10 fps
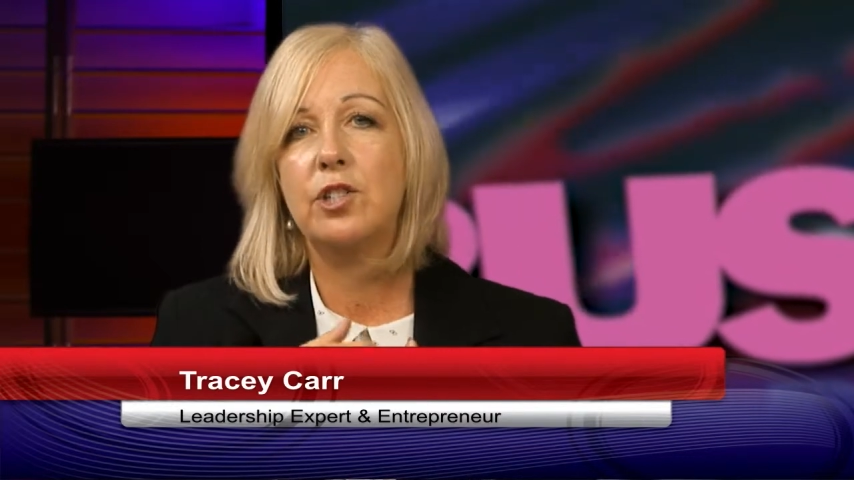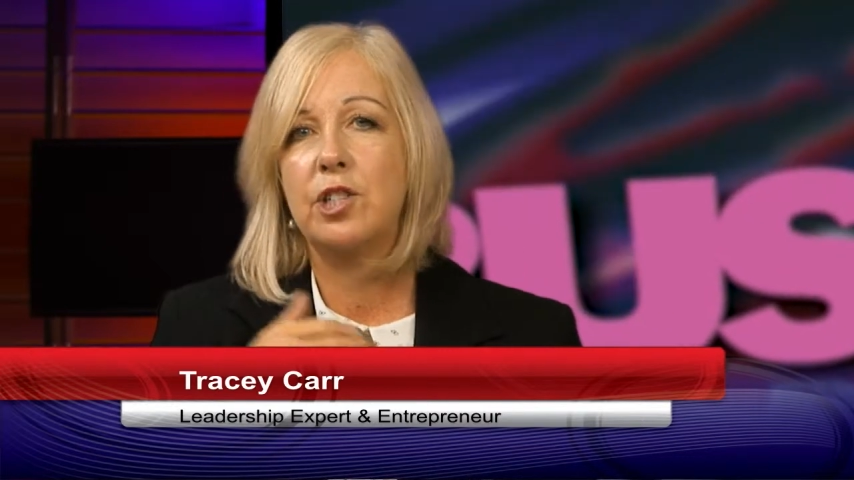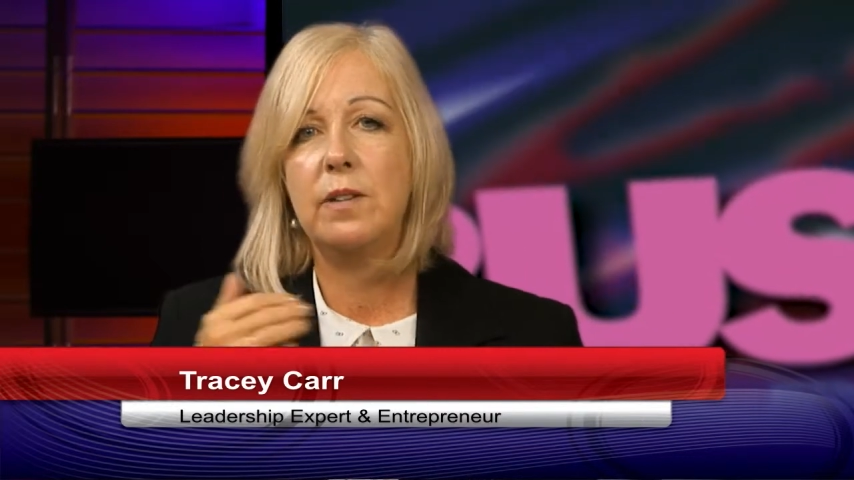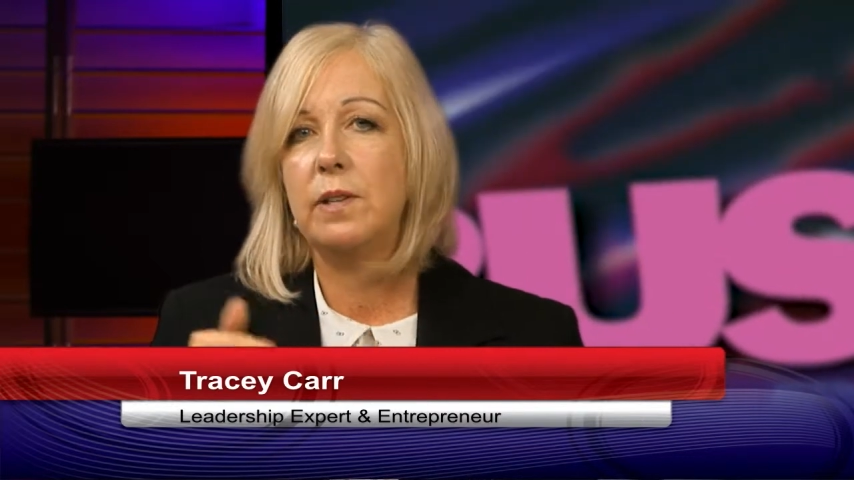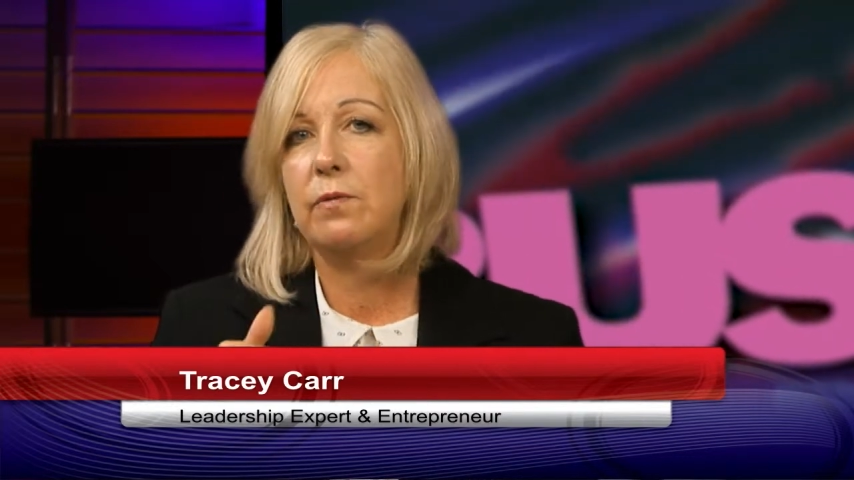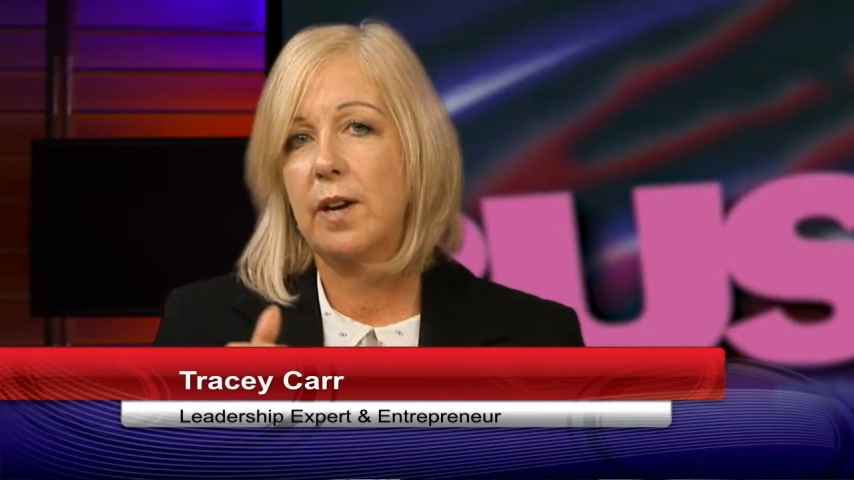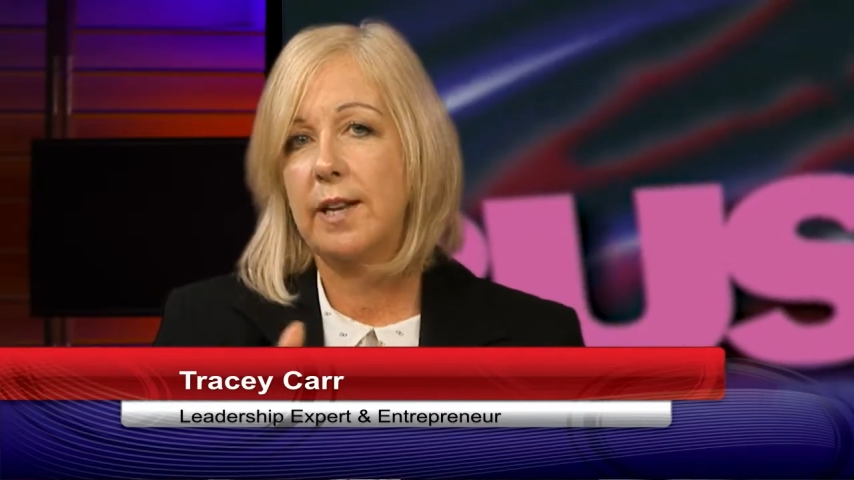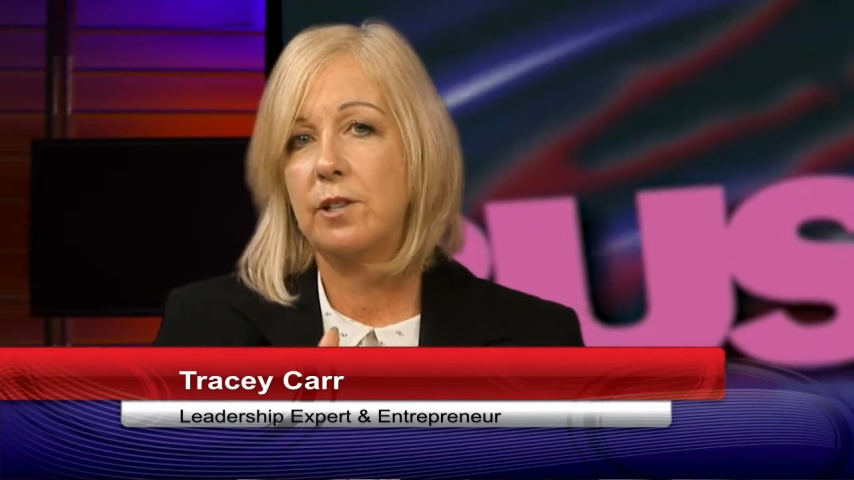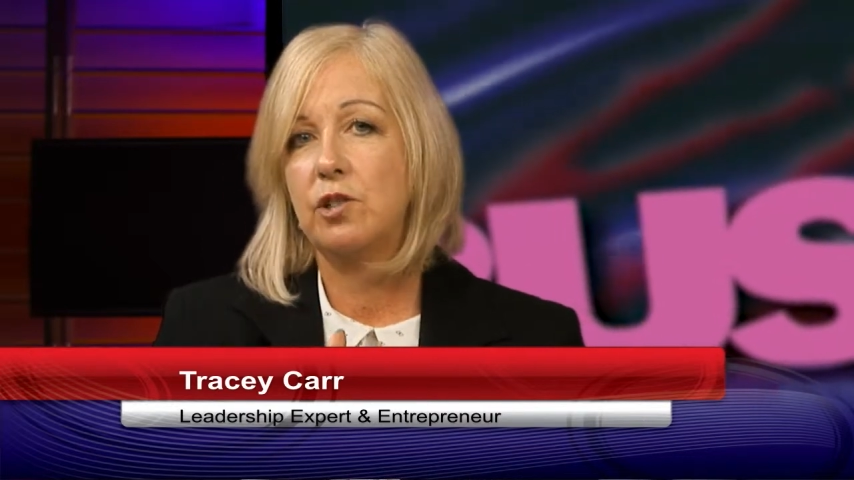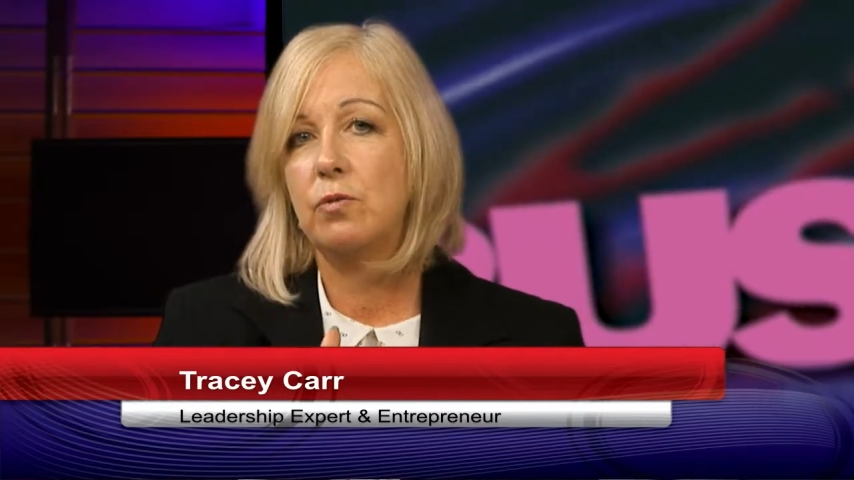achieving
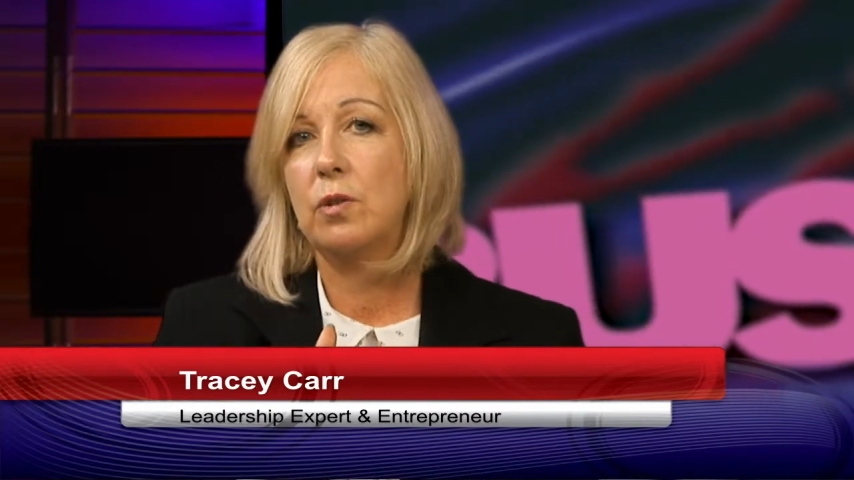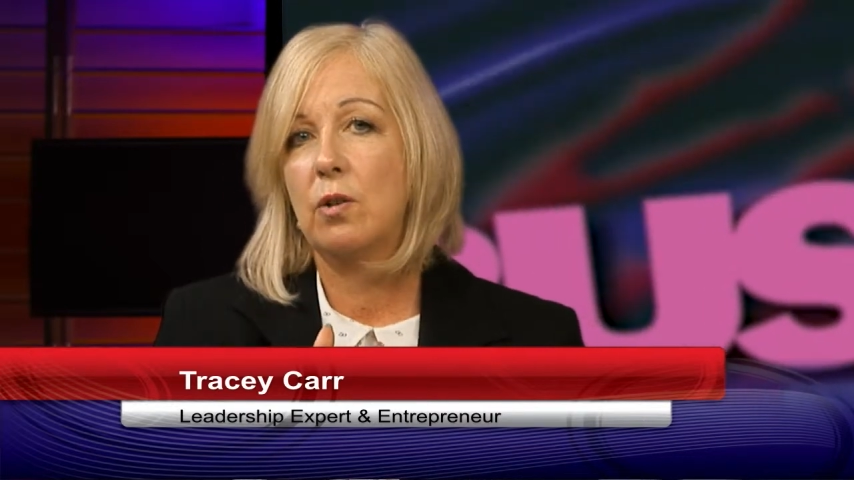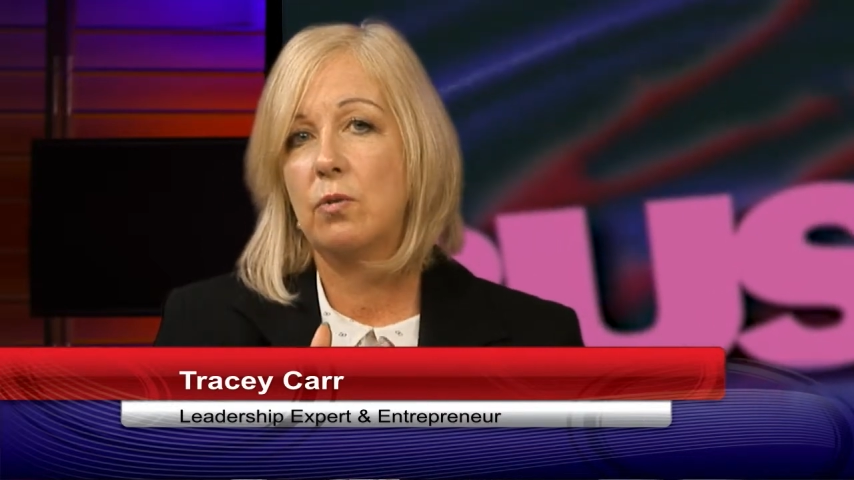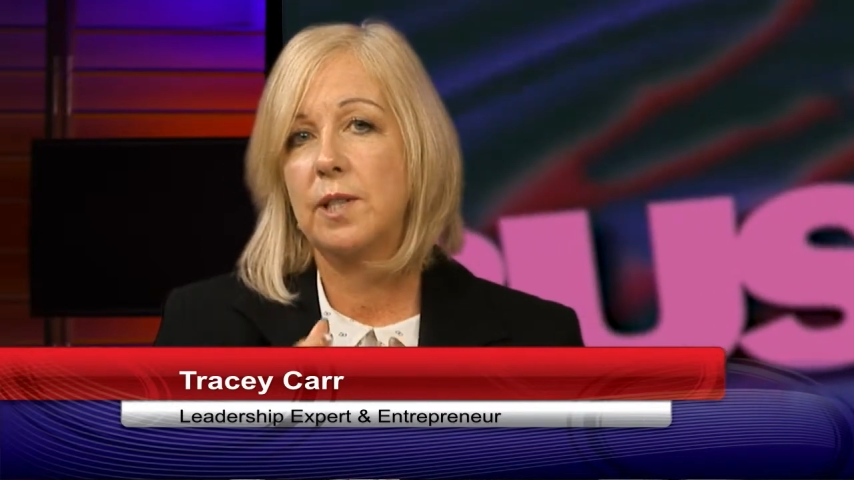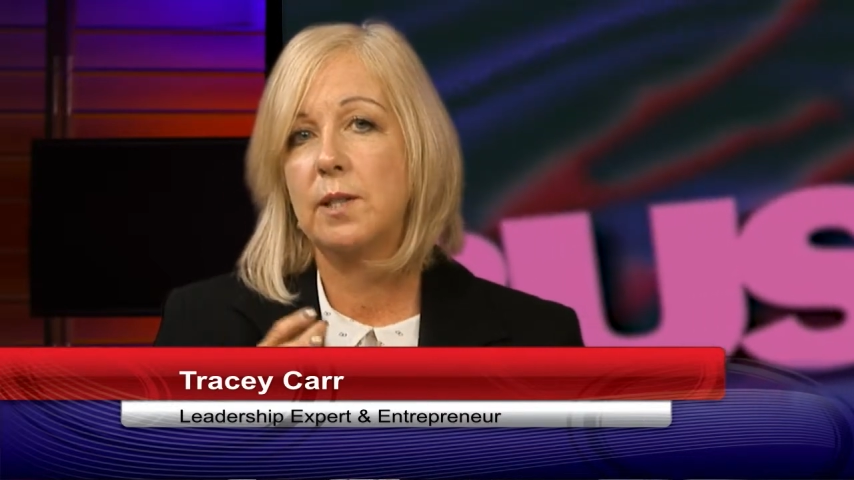financial goals.